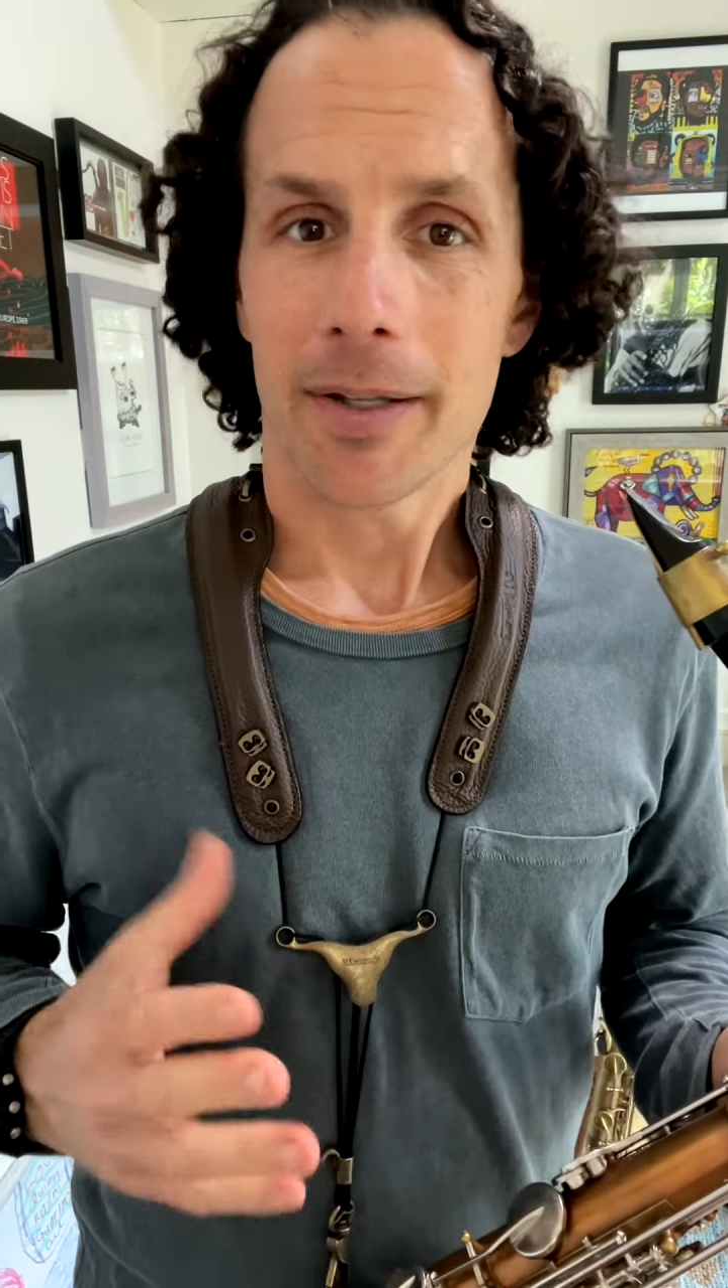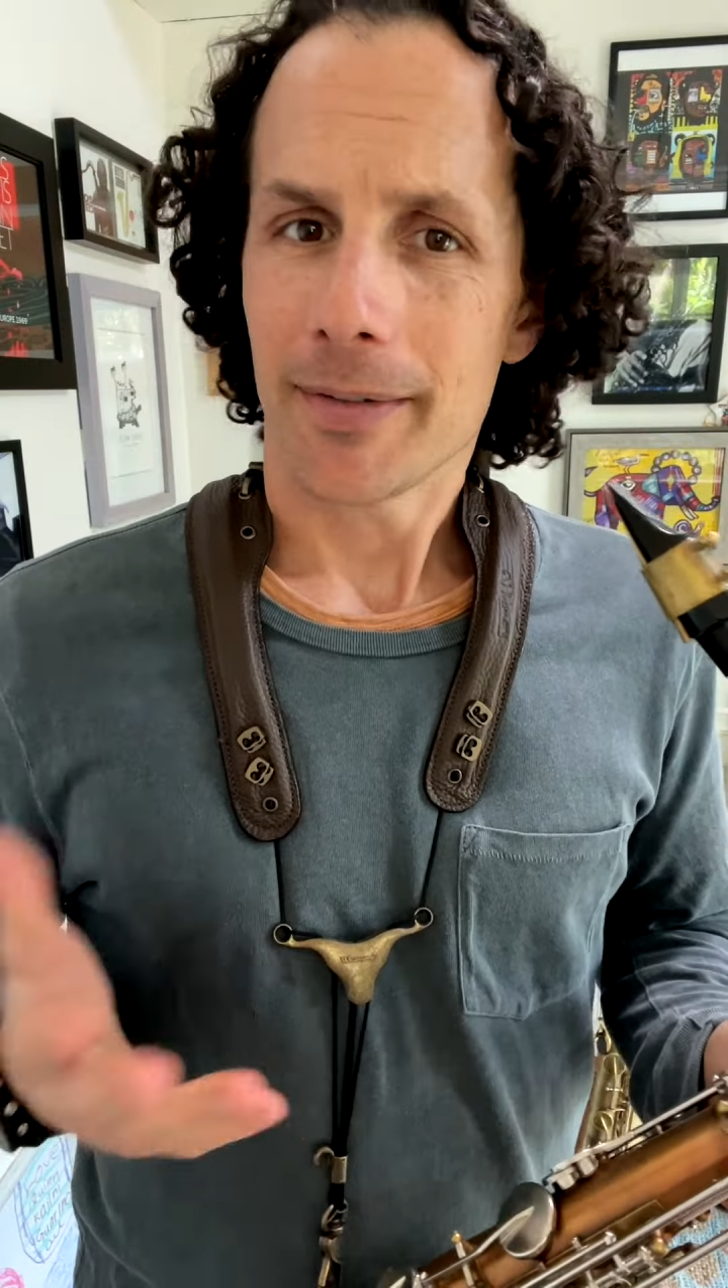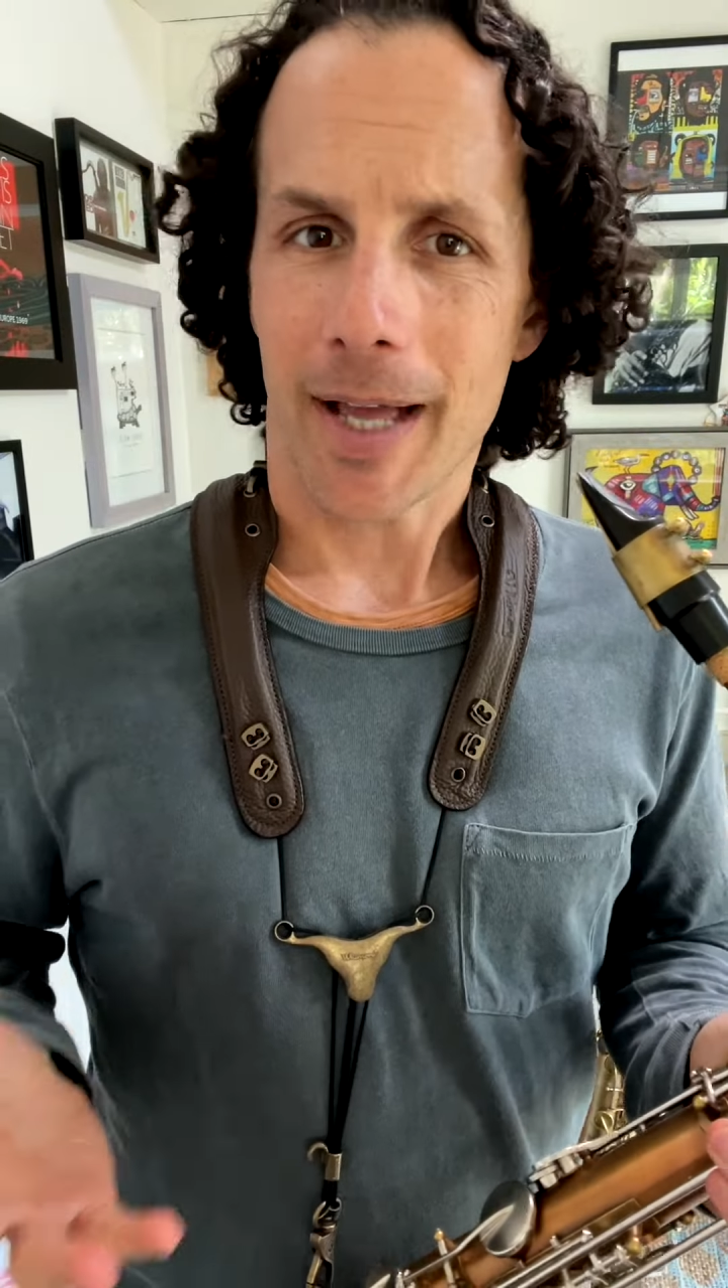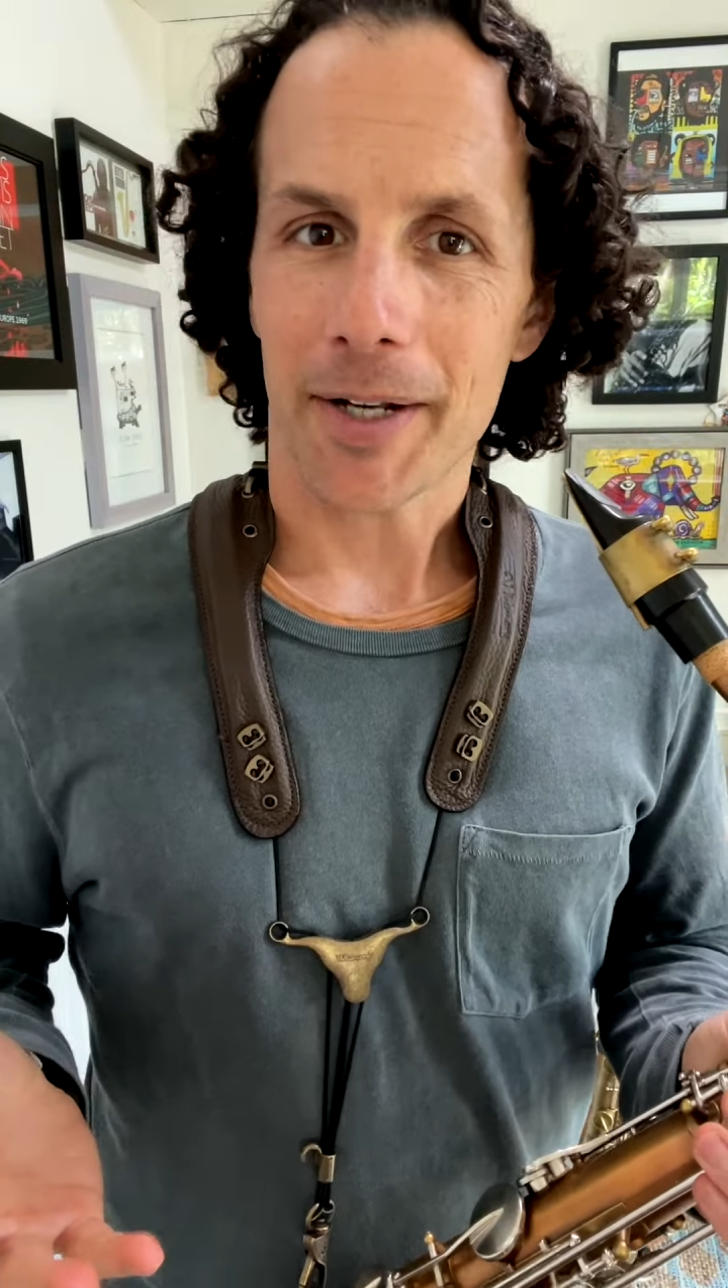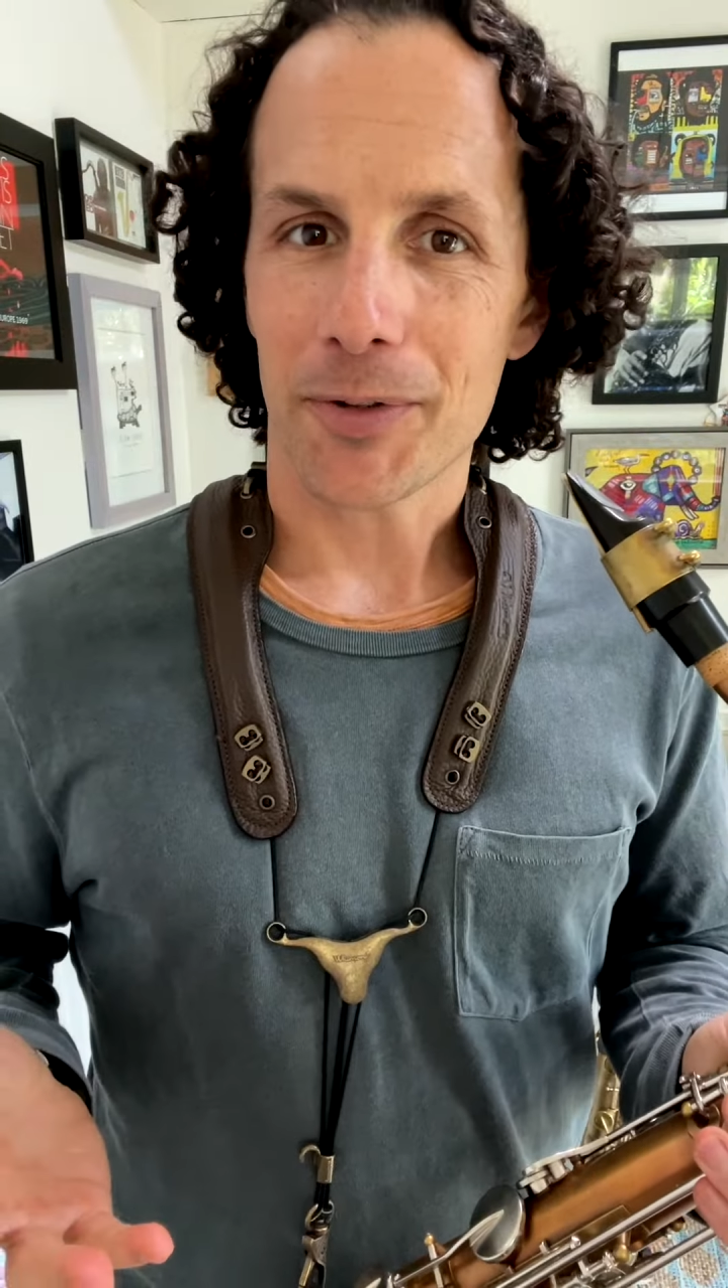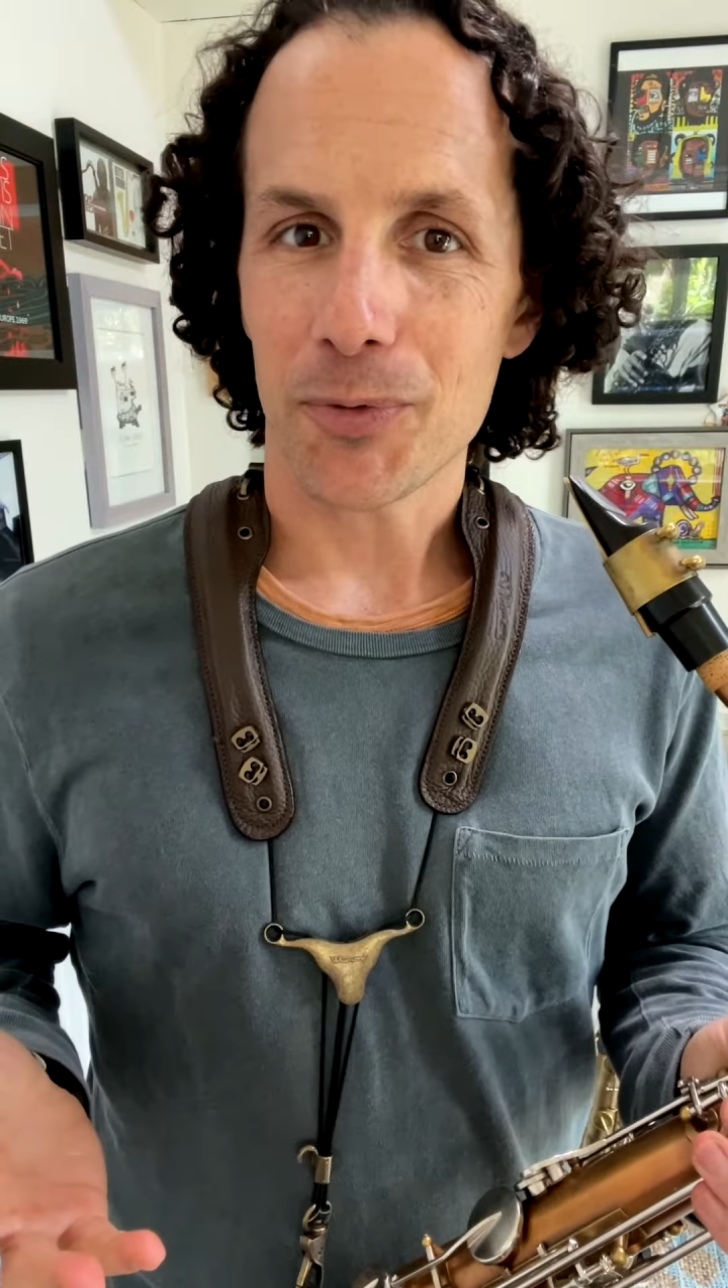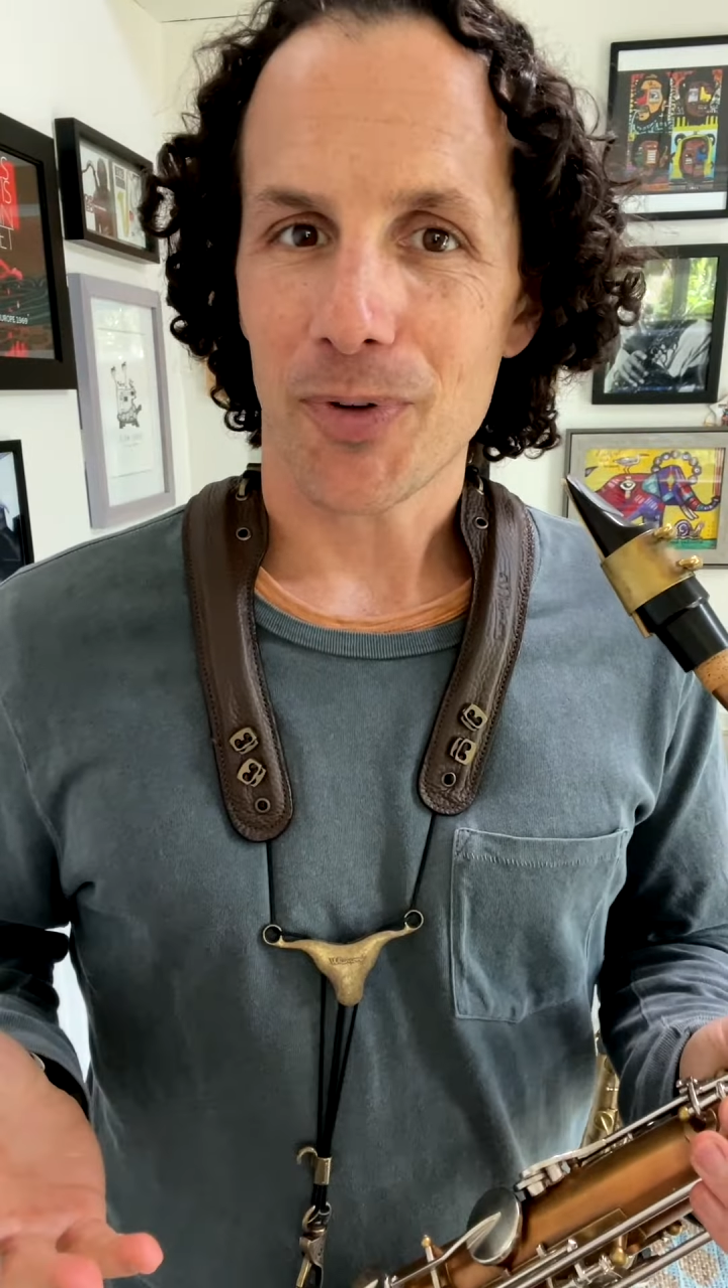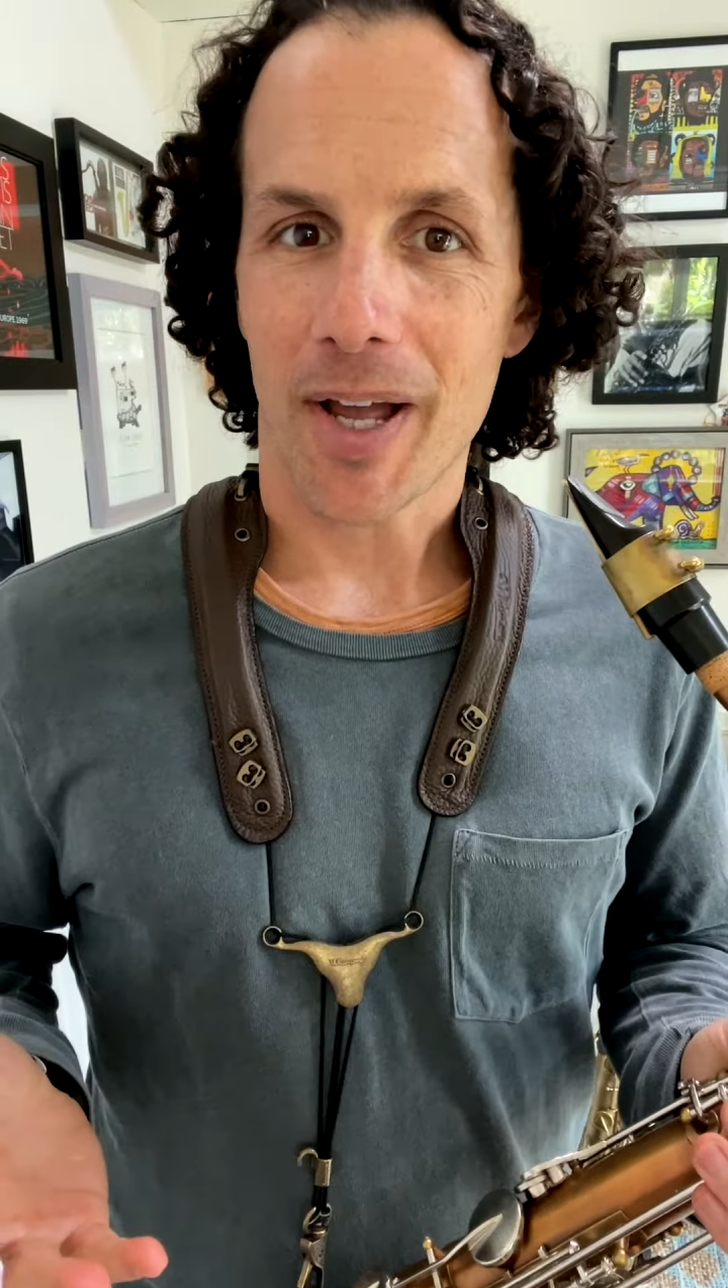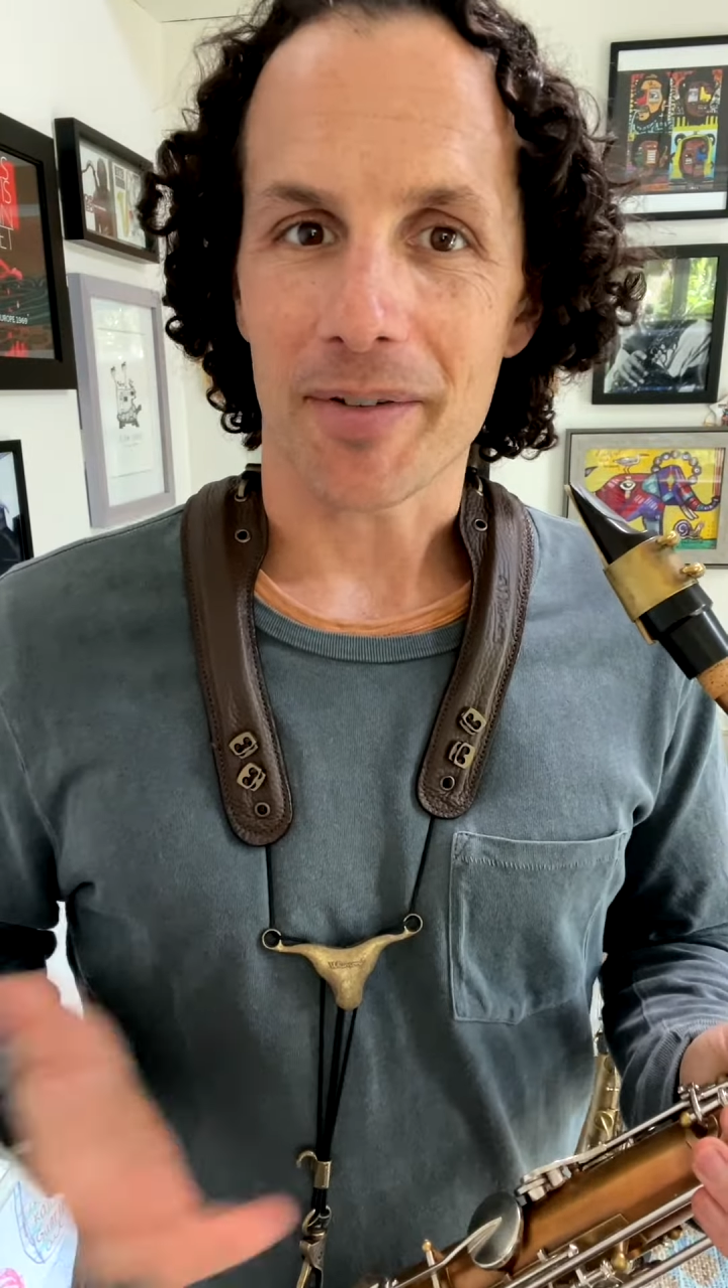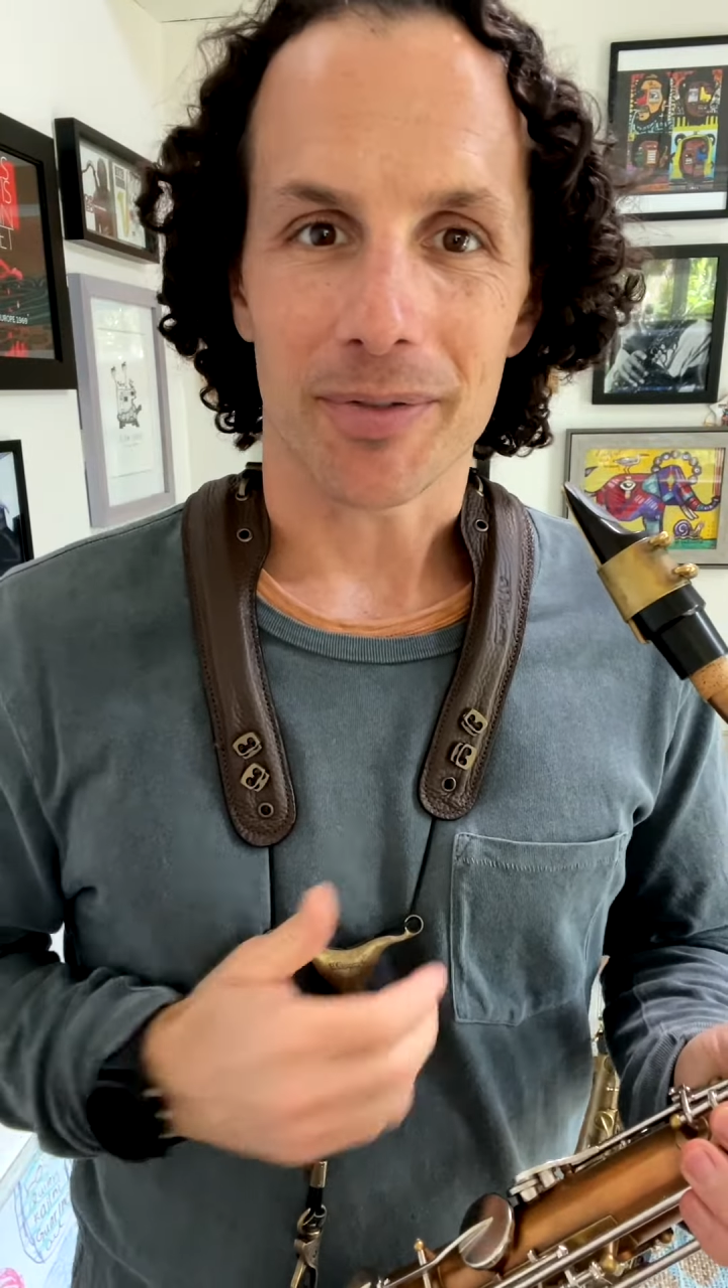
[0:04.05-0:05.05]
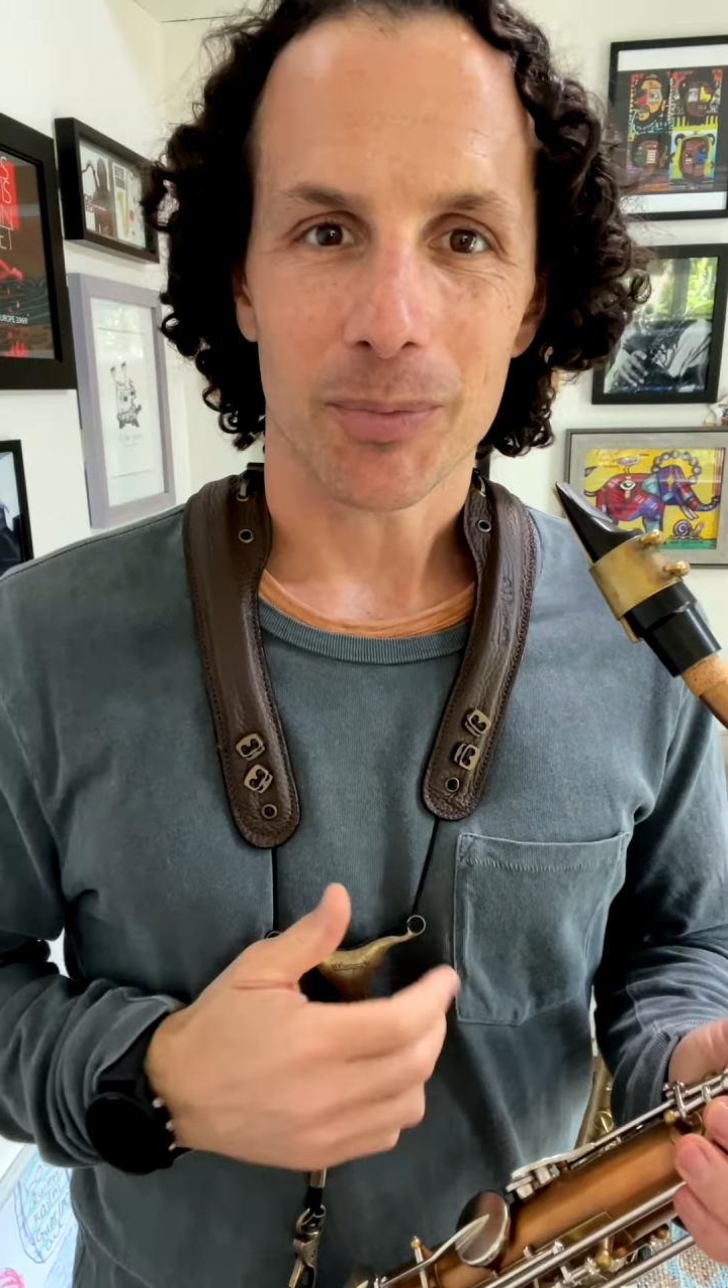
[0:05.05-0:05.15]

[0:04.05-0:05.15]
Not a 2-5.